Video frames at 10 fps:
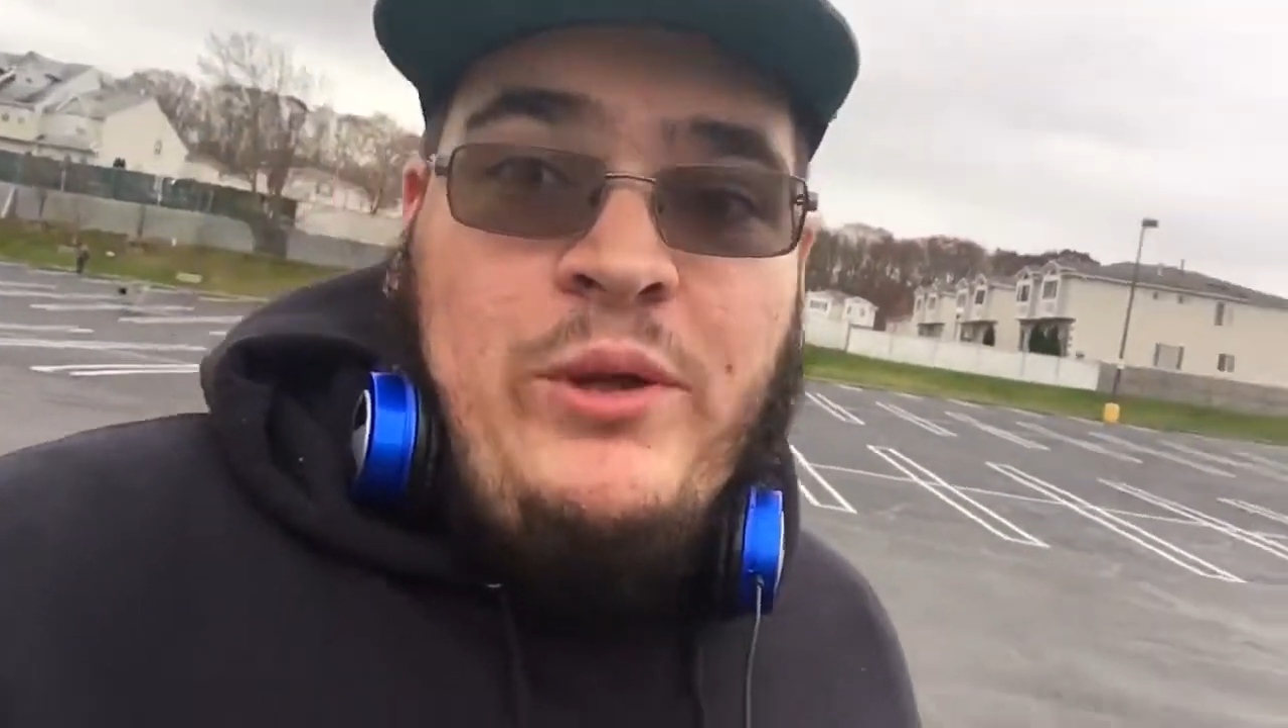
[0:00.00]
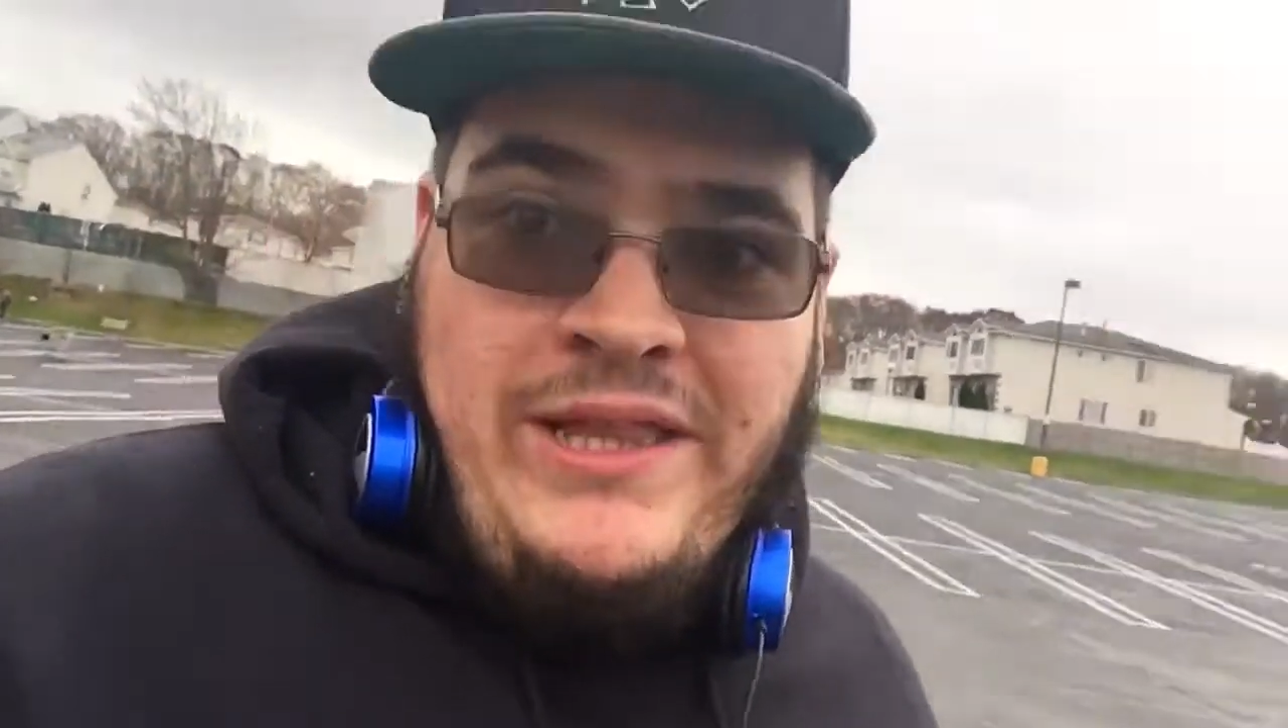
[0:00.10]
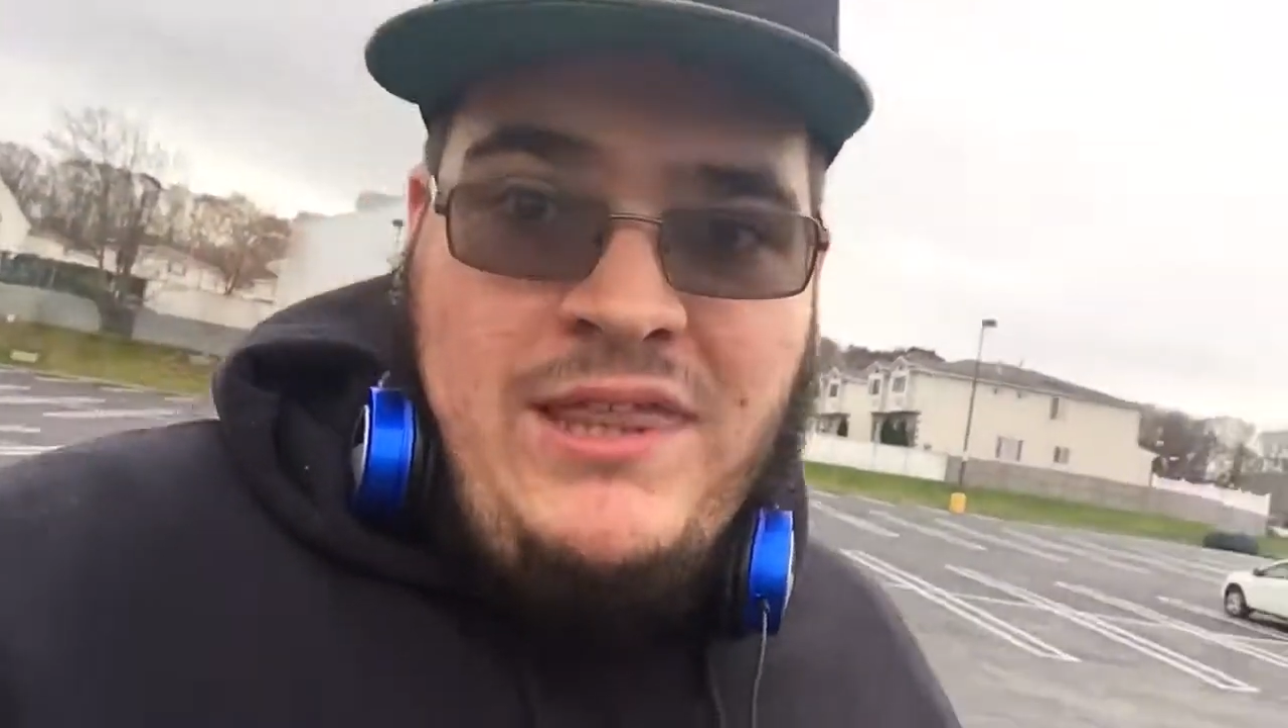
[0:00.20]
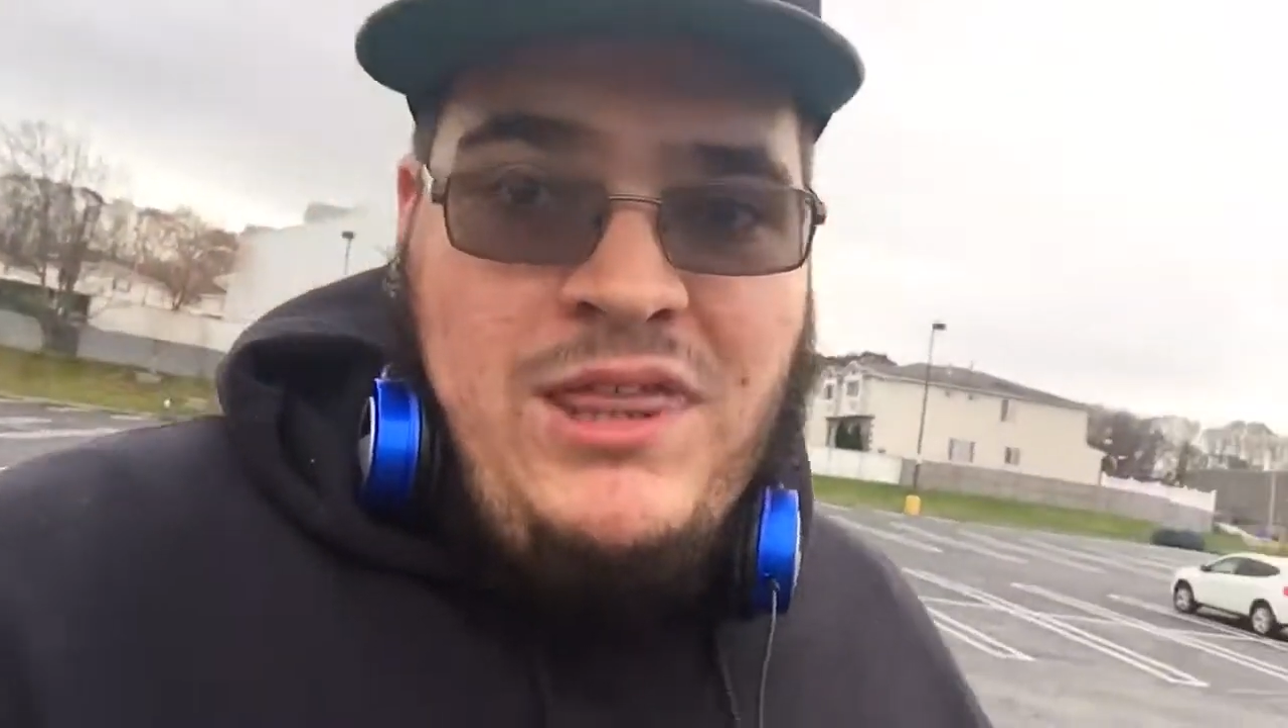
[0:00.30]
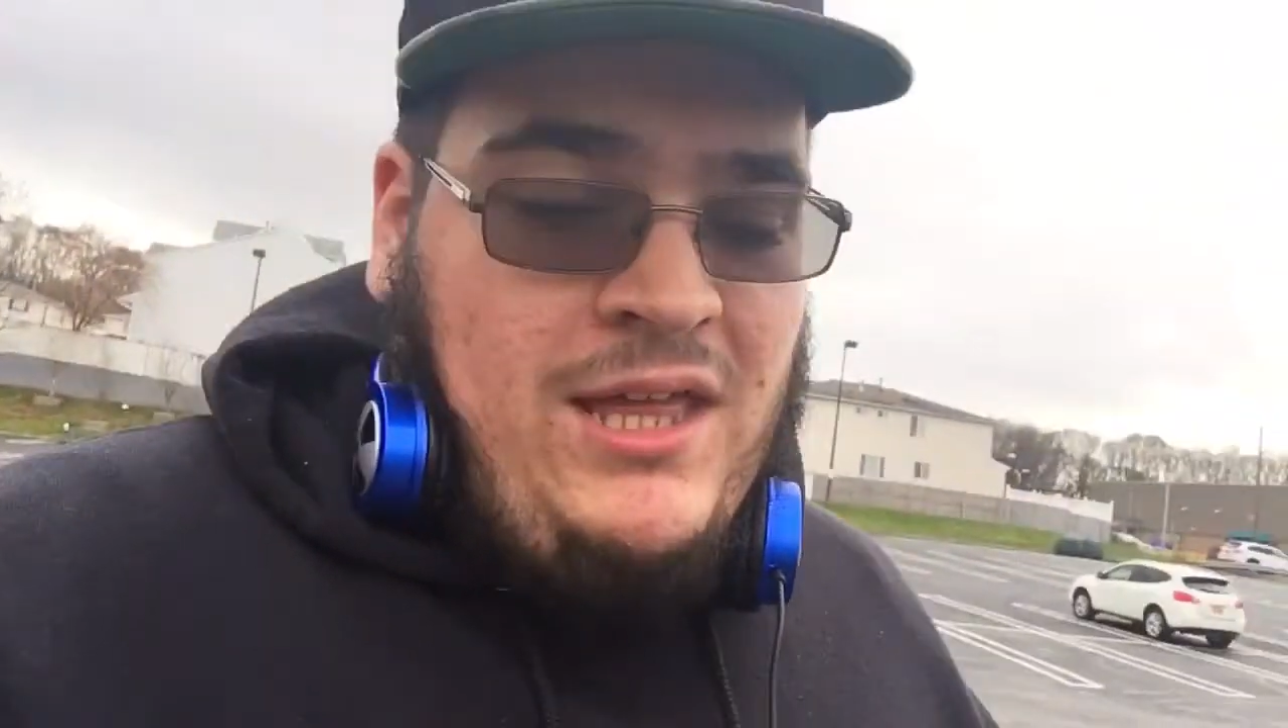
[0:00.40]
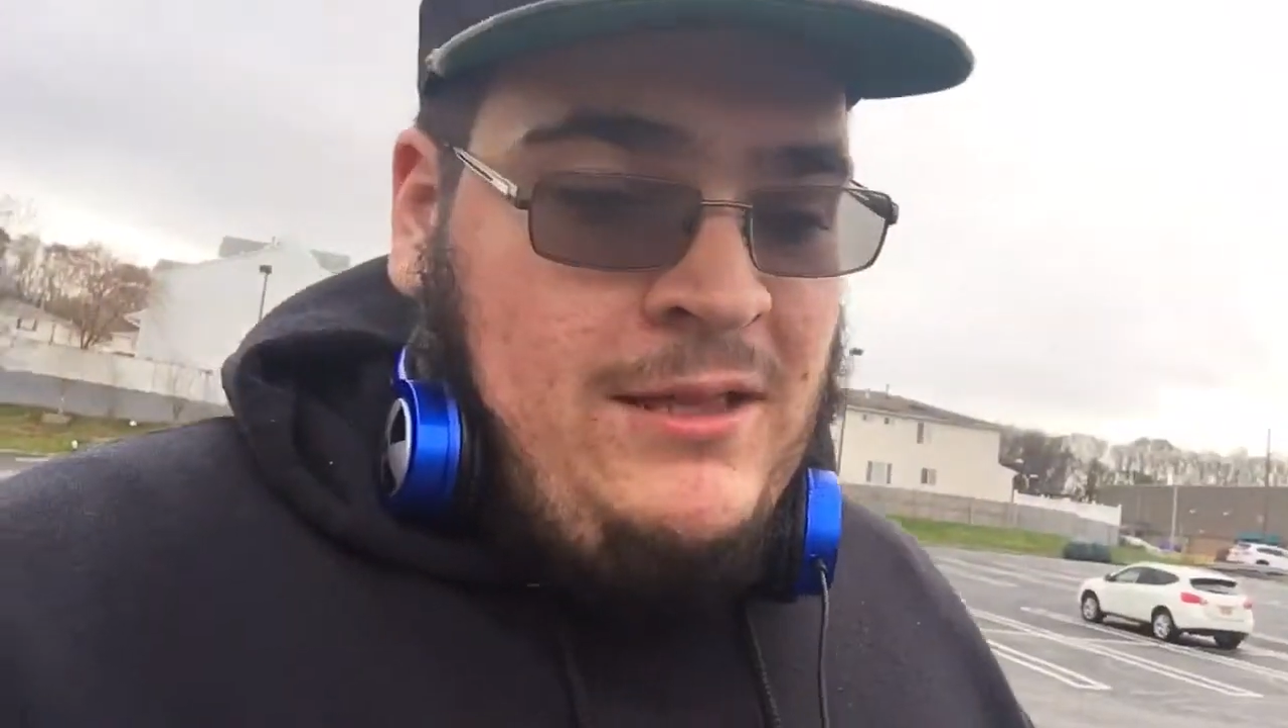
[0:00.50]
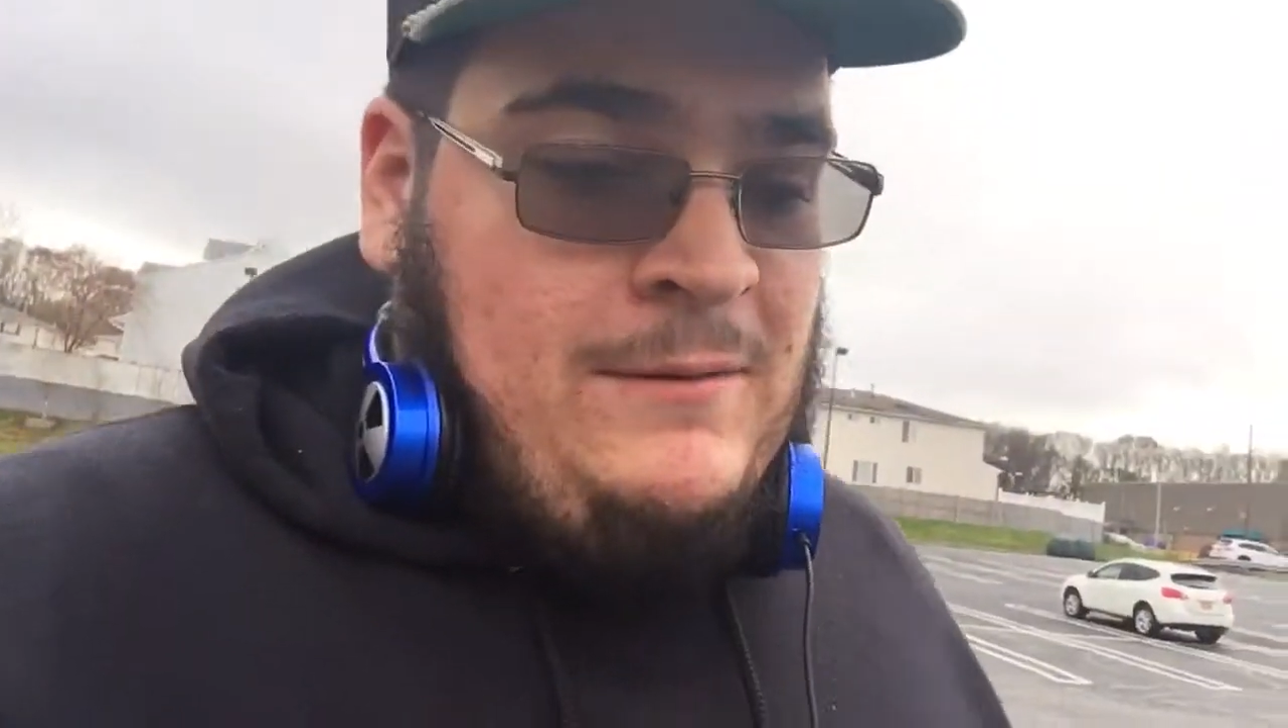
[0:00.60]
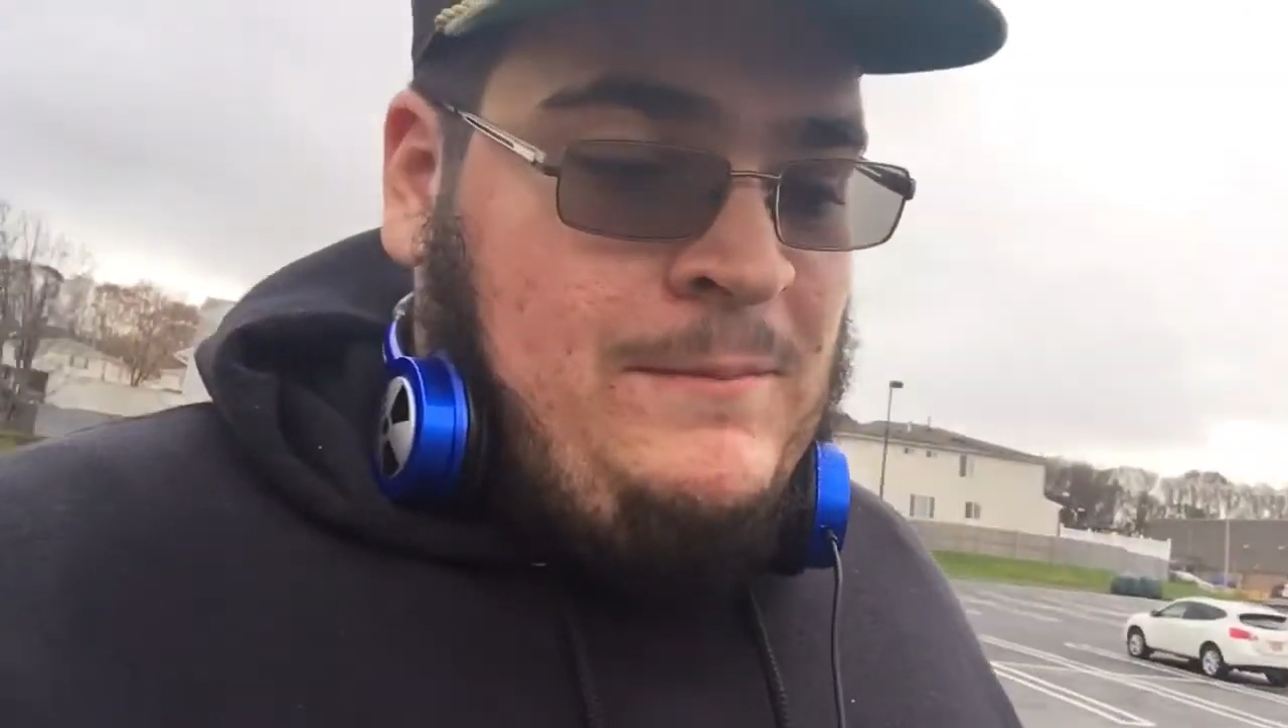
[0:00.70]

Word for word: anything.